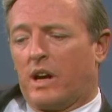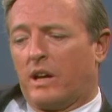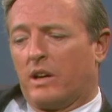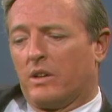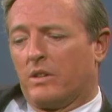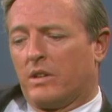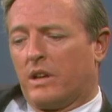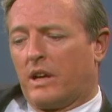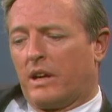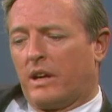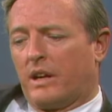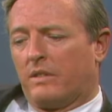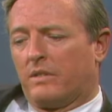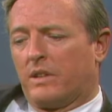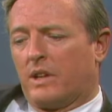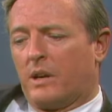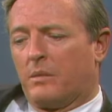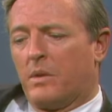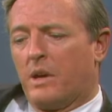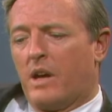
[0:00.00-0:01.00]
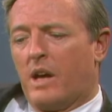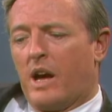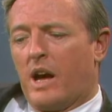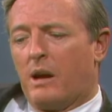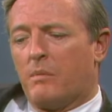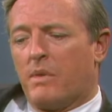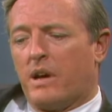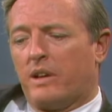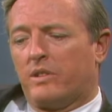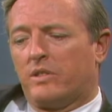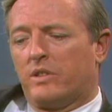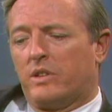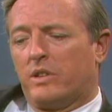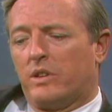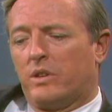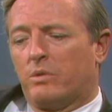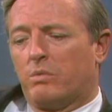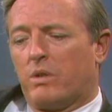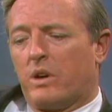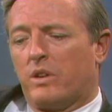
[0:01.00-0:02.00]
I know that ahead of time. I'm asking
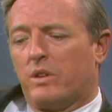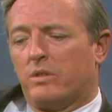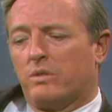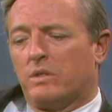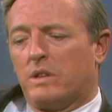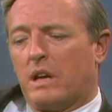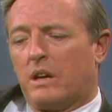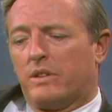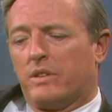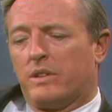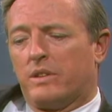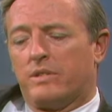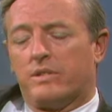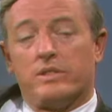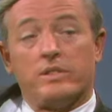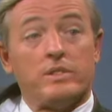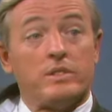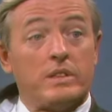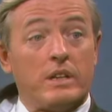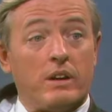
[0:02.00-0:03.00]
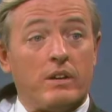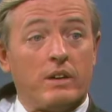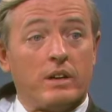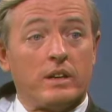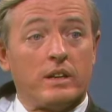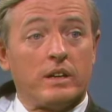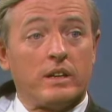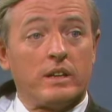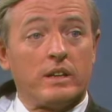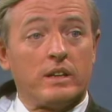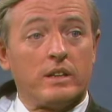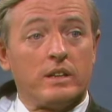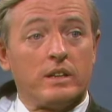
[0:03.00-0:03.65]
you whether you doubt their sincerity.